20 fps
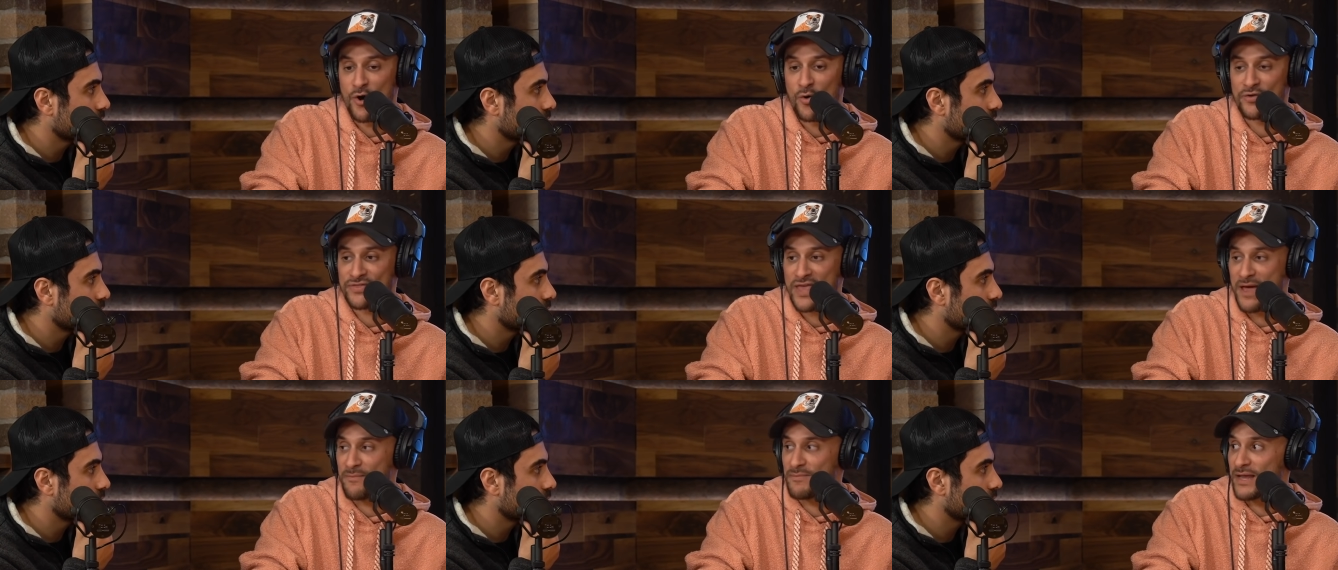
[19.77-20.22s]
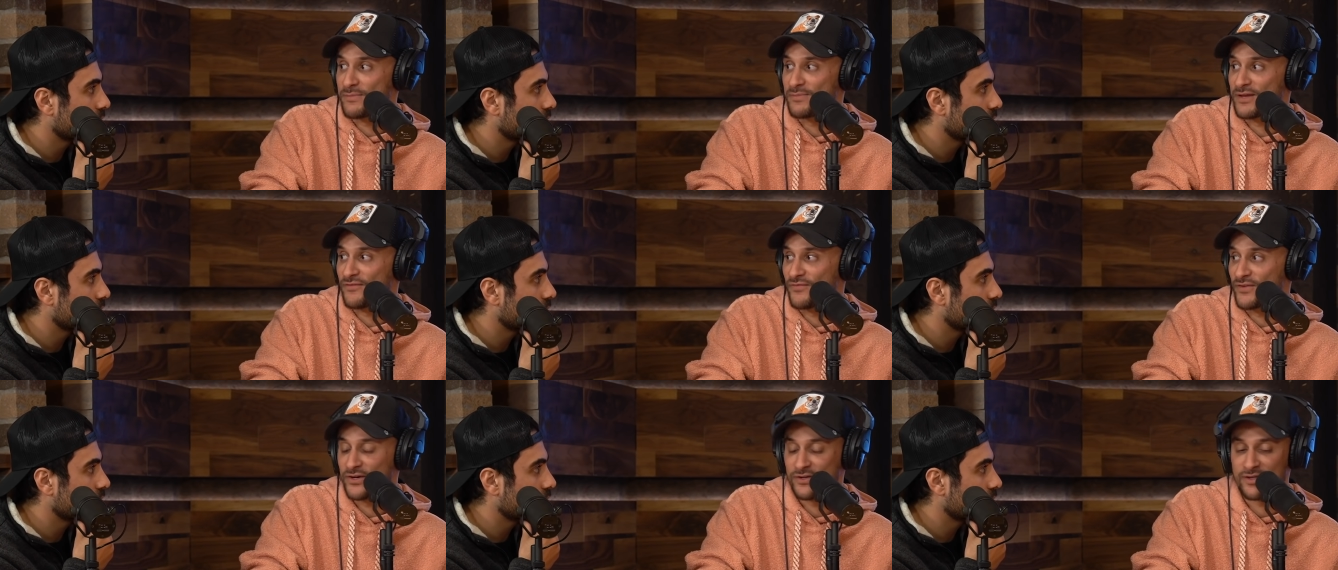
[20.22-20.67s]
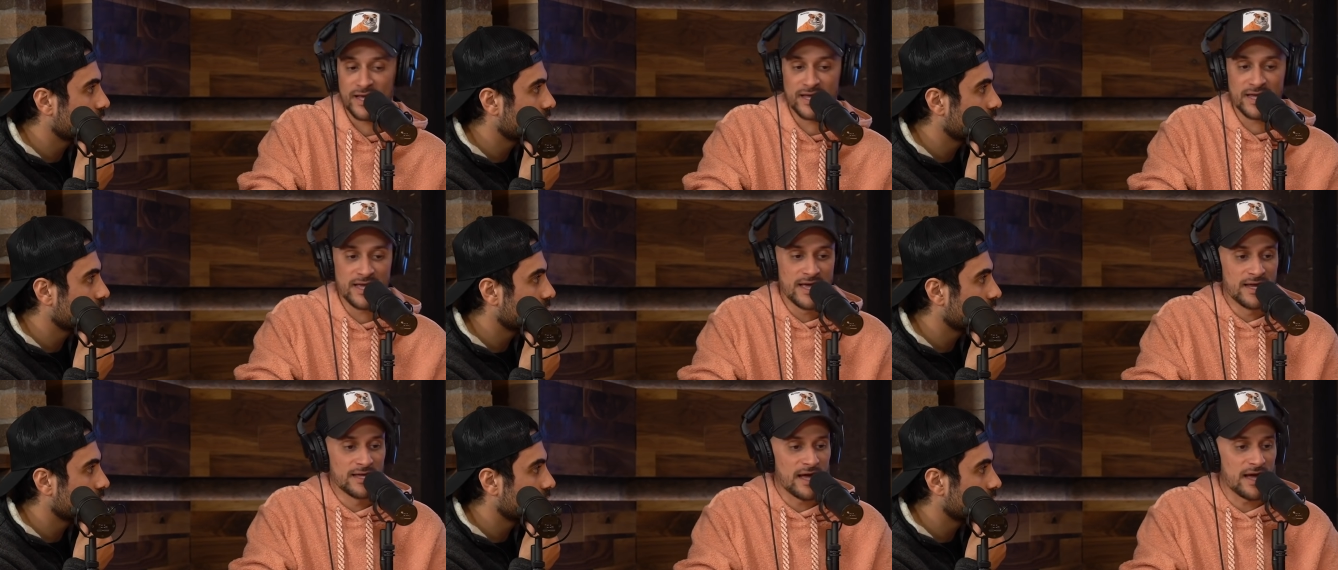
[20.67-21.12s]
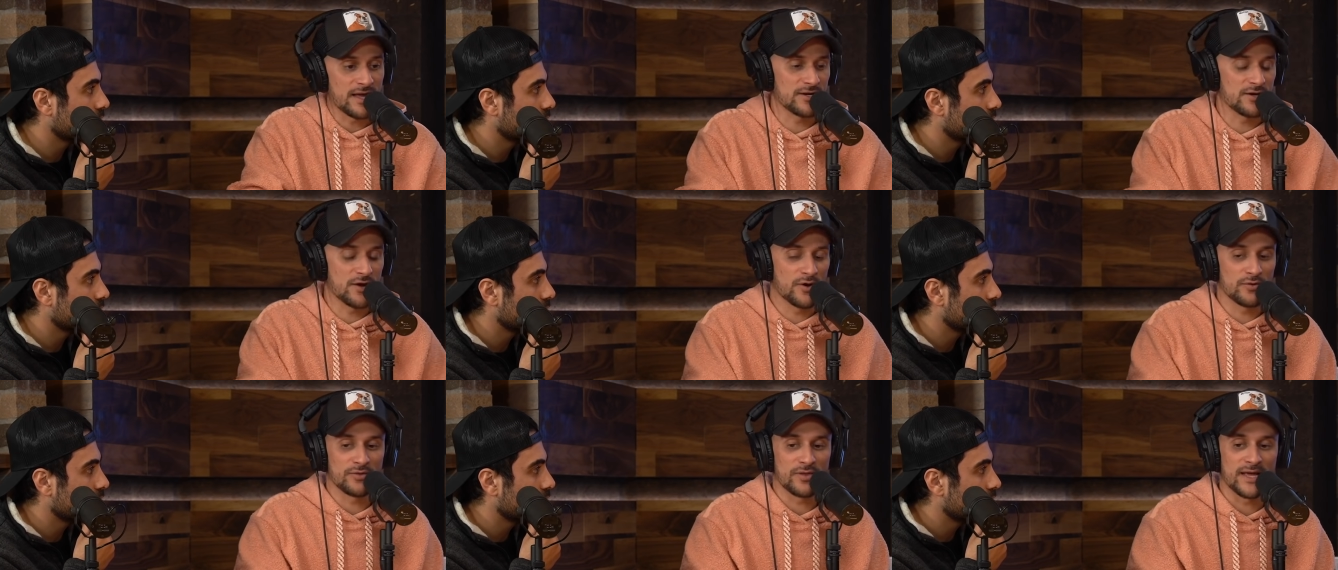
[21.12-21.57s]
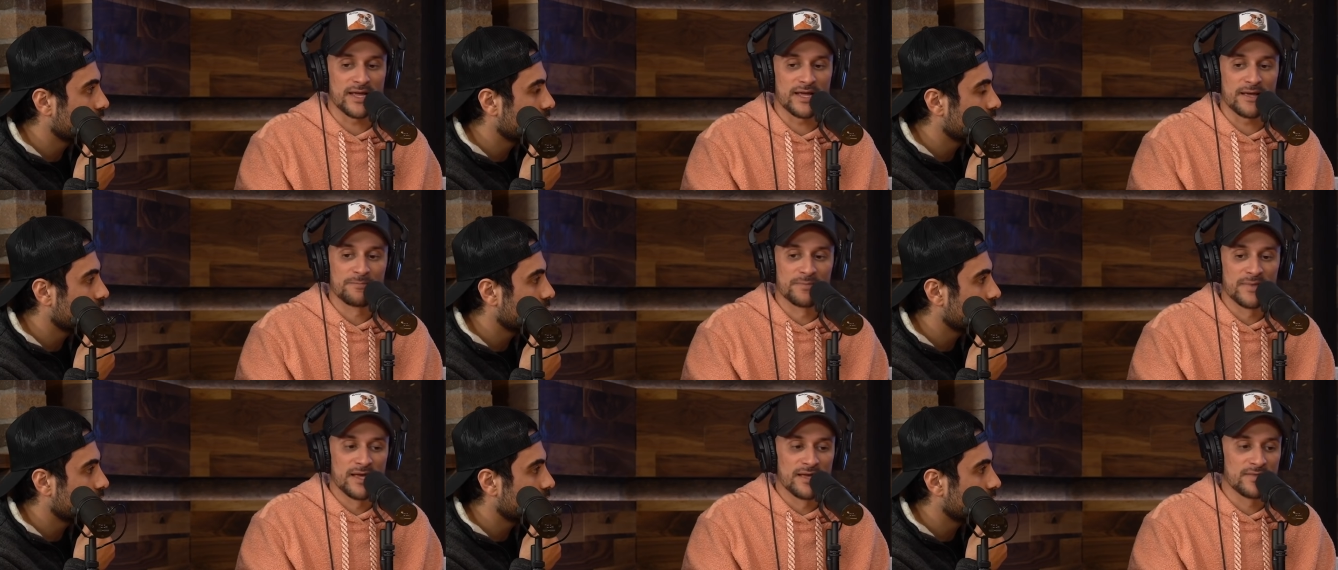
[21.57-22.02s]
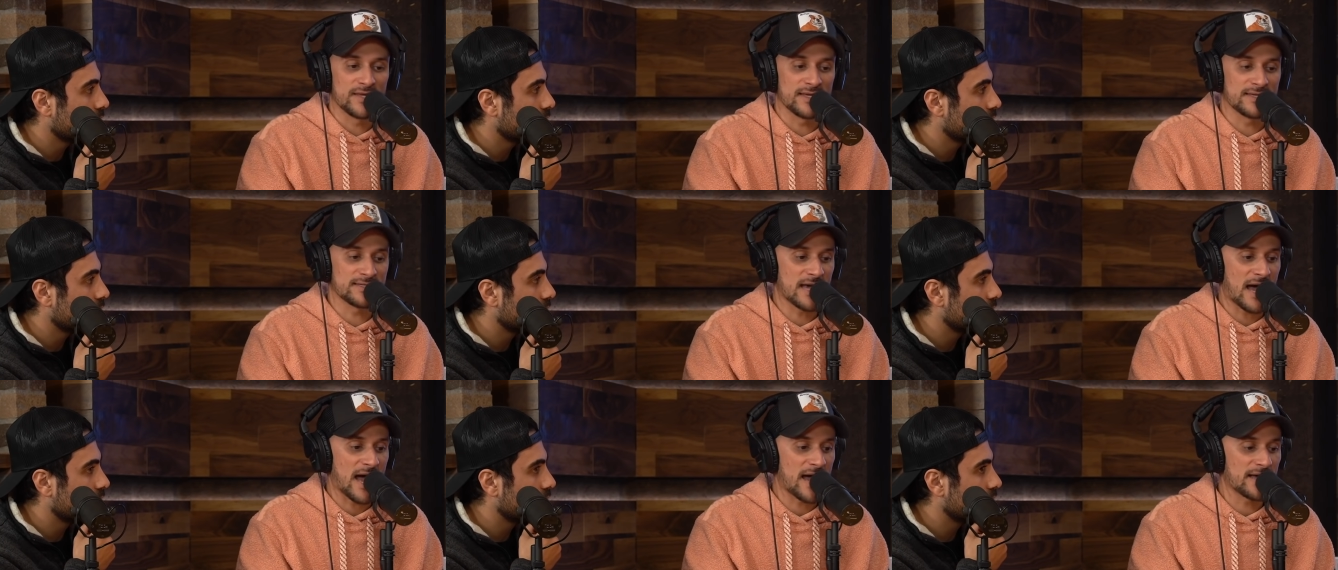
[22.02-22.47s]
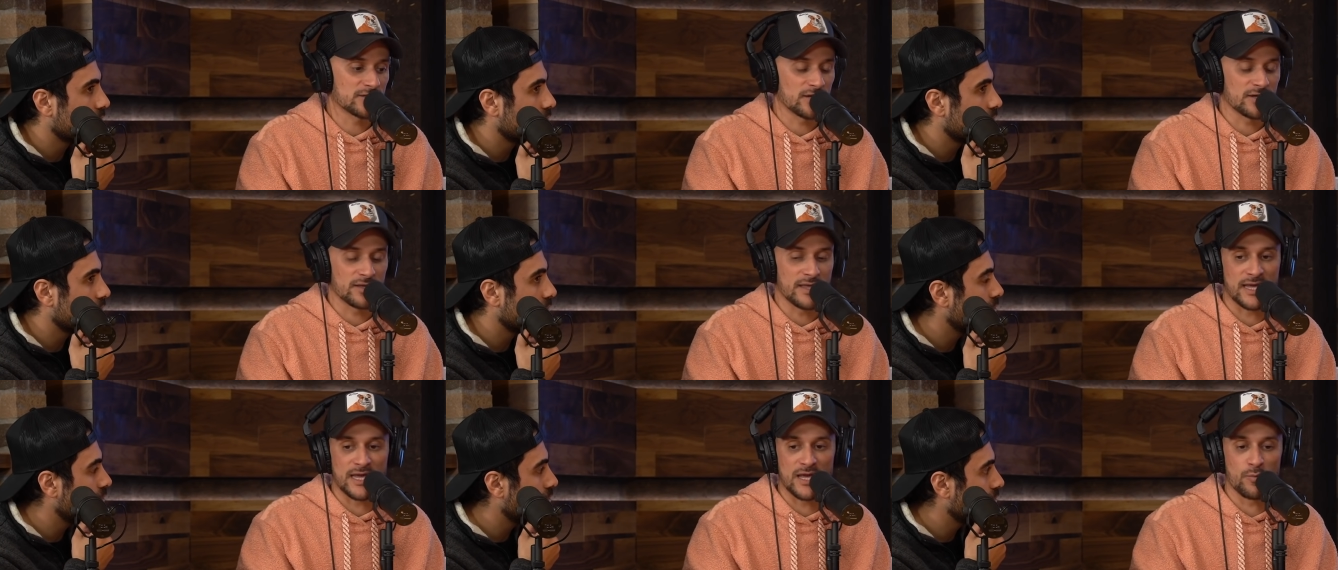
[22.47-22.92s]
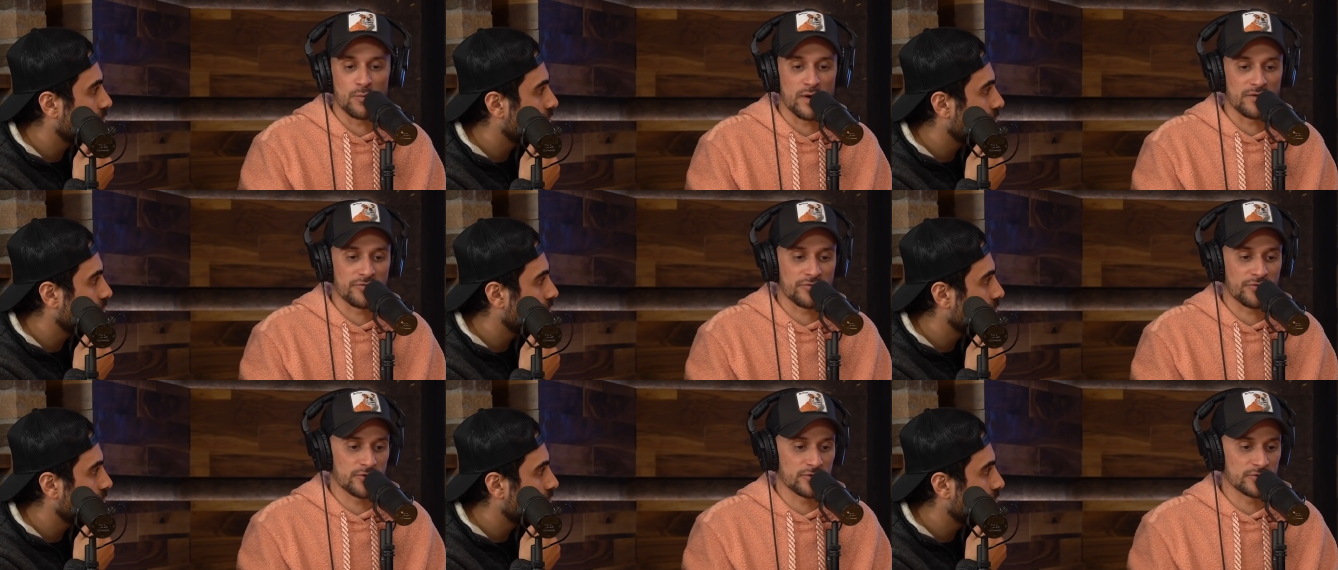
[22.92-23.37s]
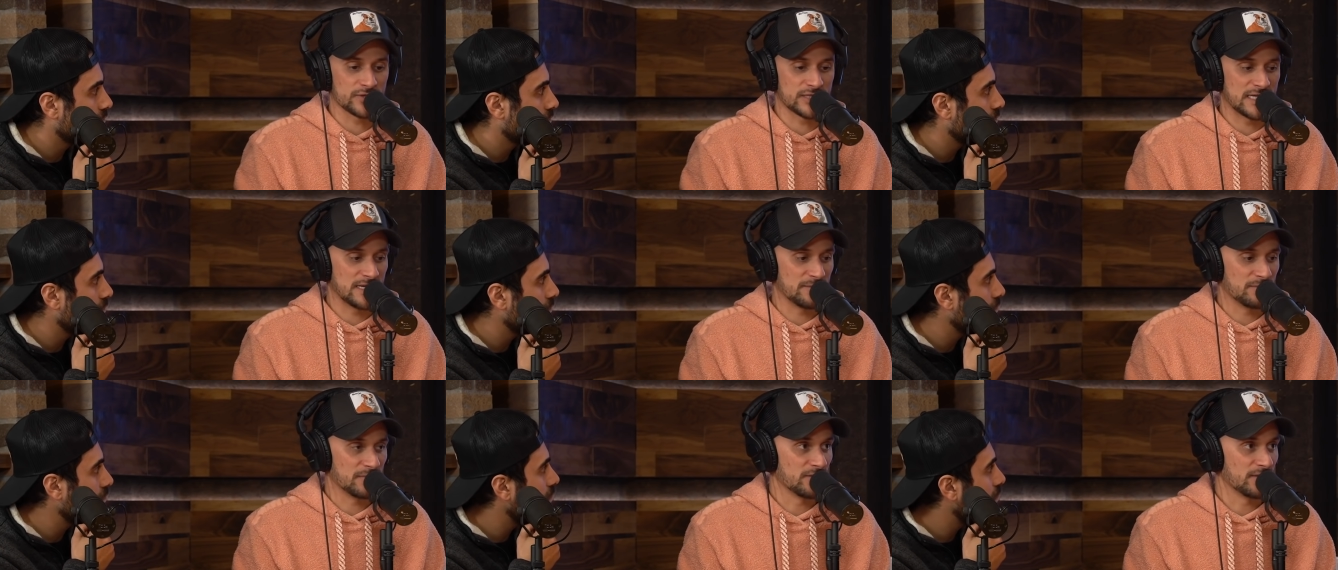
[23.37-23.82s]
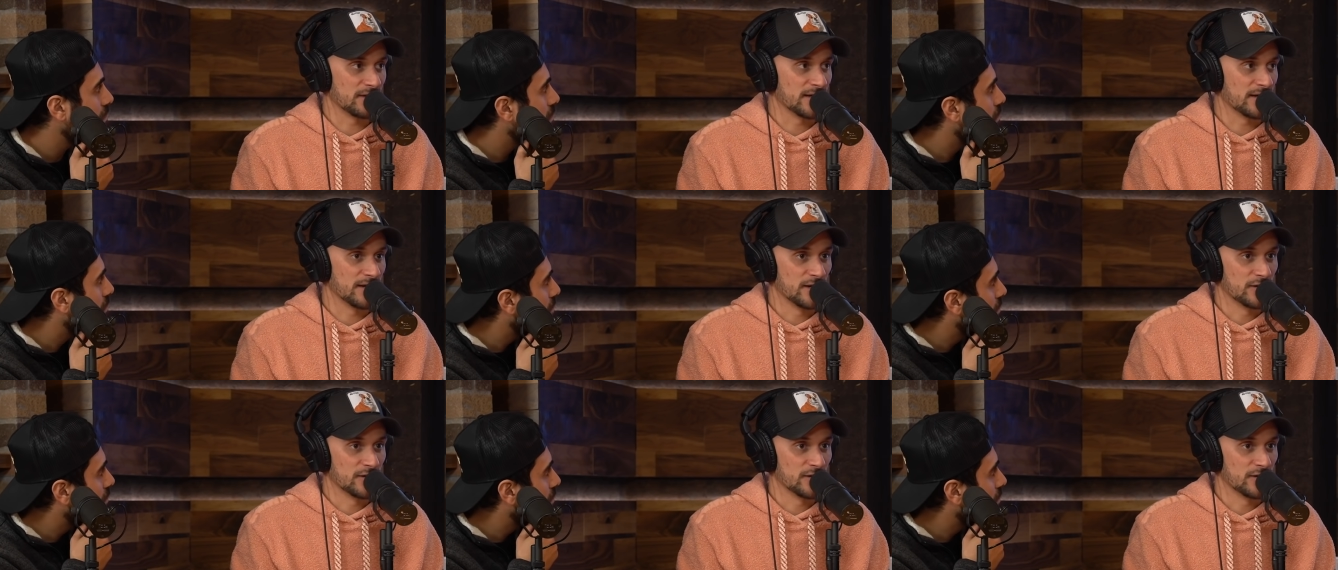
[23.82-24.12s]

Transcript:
Speaker 1: what that made me feel like? You know, like these guys, like it went thirteen million,